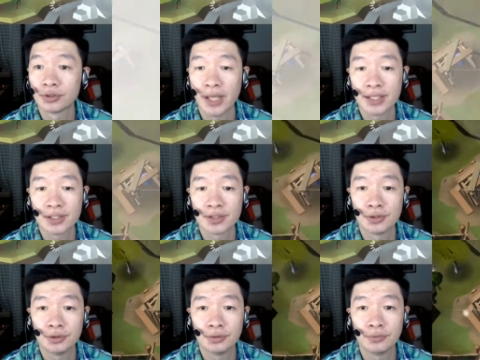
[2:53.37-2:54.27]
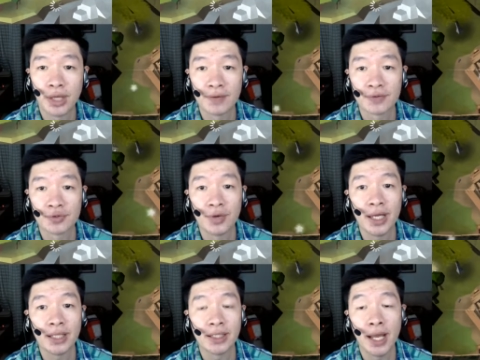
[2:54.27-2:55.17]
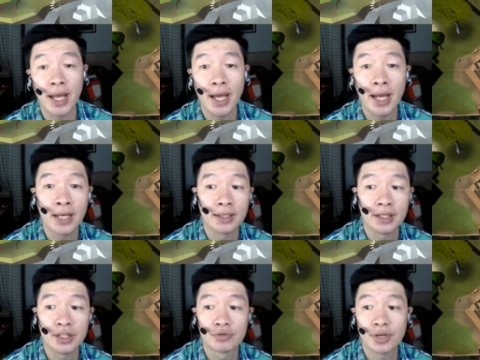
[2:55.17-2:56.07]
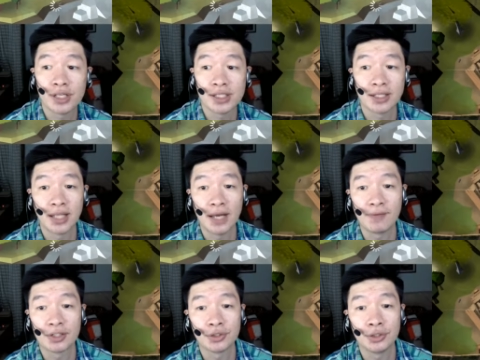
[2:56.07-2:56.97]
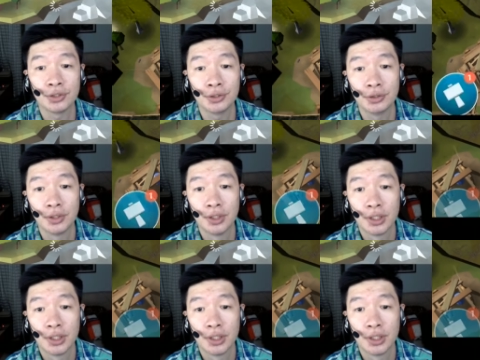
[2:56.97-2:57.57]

tags soon. We have to wait and increase in level 2.